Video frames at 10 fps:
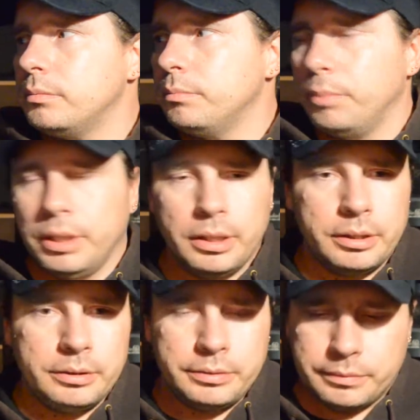But,
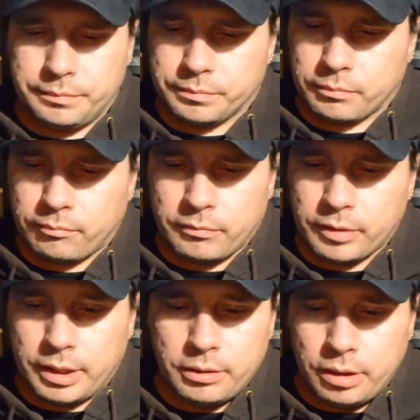uh, I
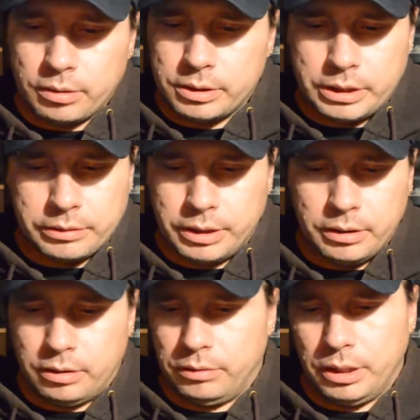don't know, I'm going to check right now.
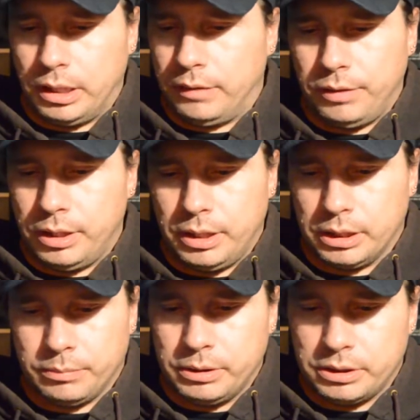I don't think I have any
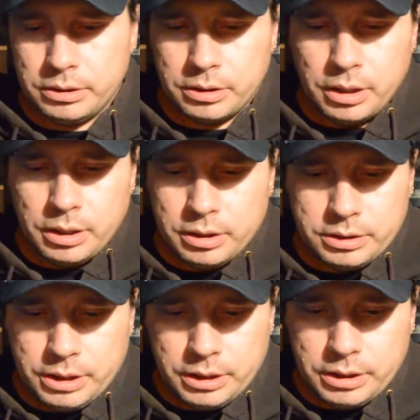text messages
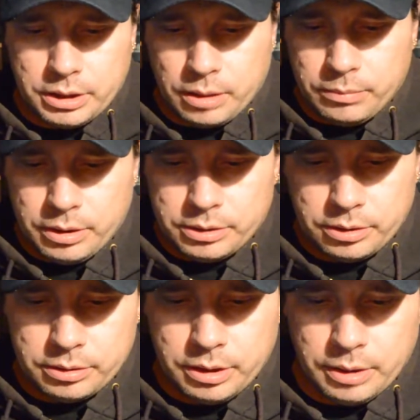saying he's coming at a
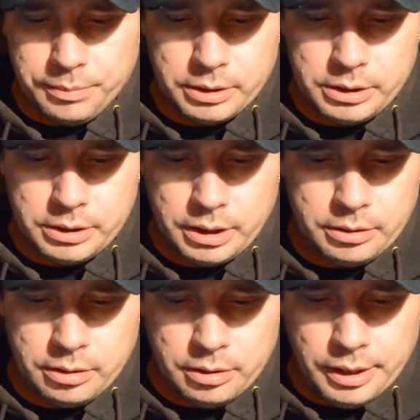certain time because he said
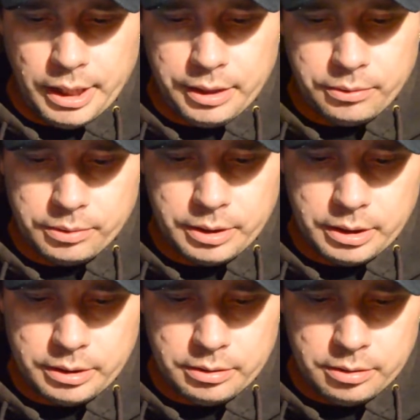8 or
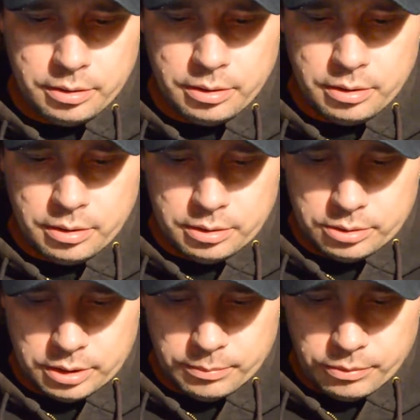9.
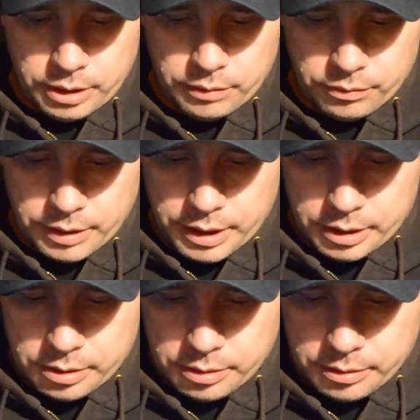So I'm going to be ready for 8.